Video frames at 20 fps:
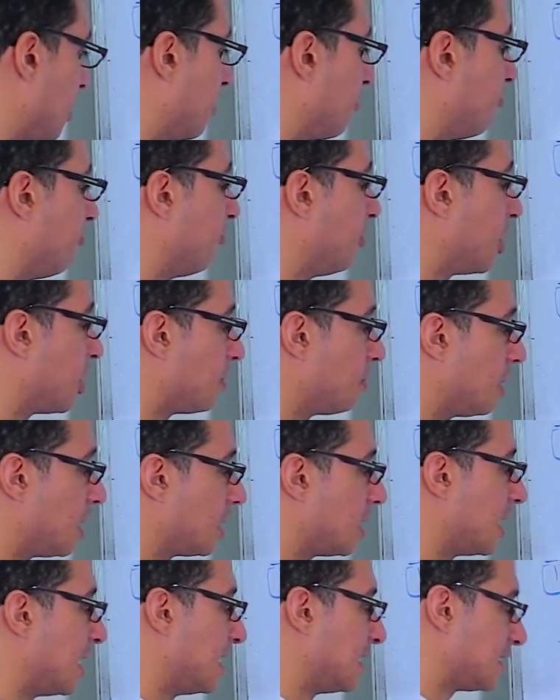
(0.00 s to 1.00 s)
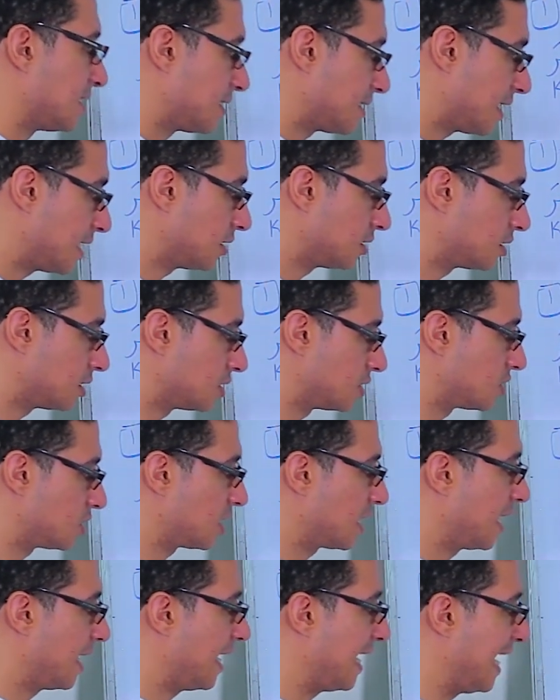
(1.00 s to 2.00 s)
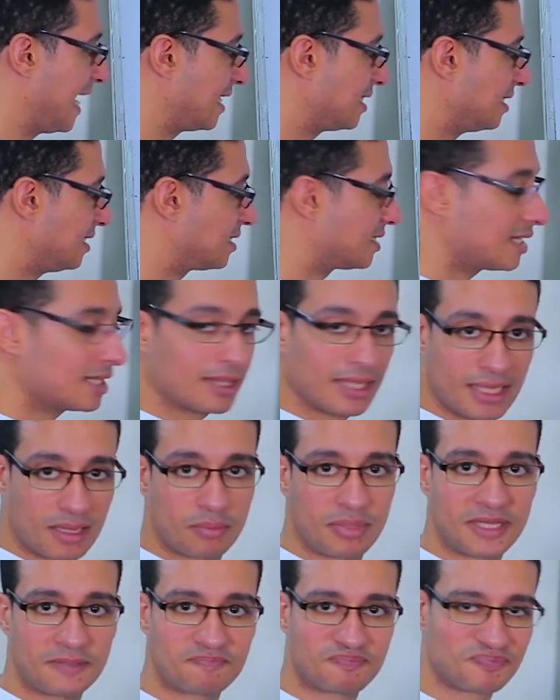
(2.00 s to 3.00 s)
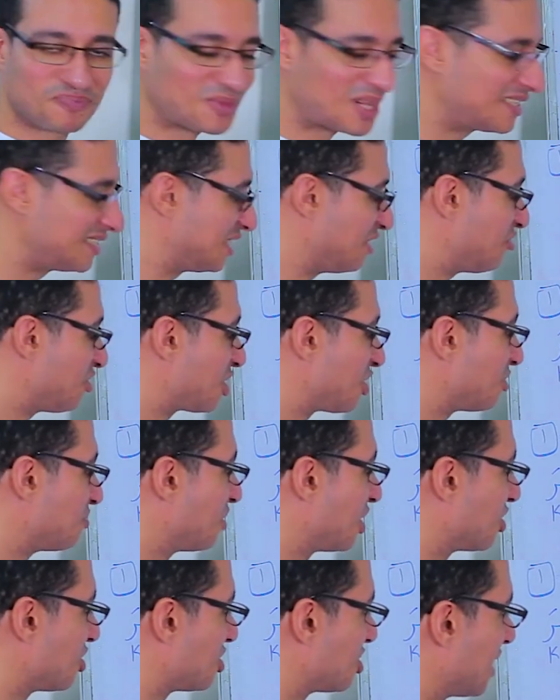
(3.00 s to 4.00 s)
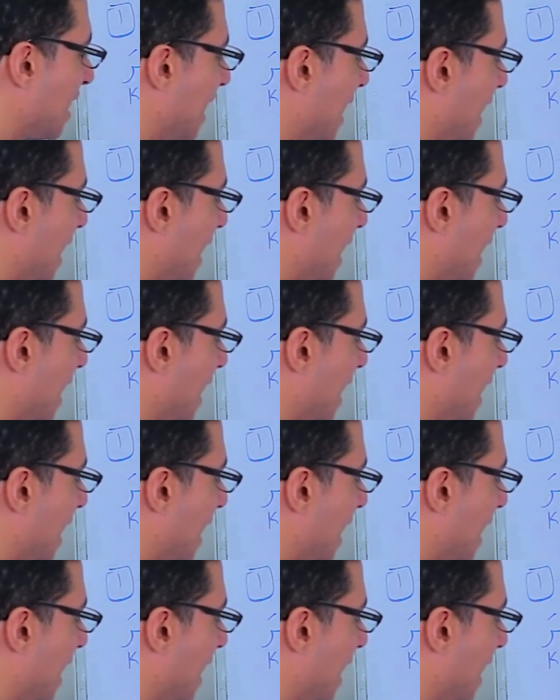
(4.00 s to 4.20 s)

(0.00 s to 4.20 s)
the verbal sentence, and it's a little bit difficult because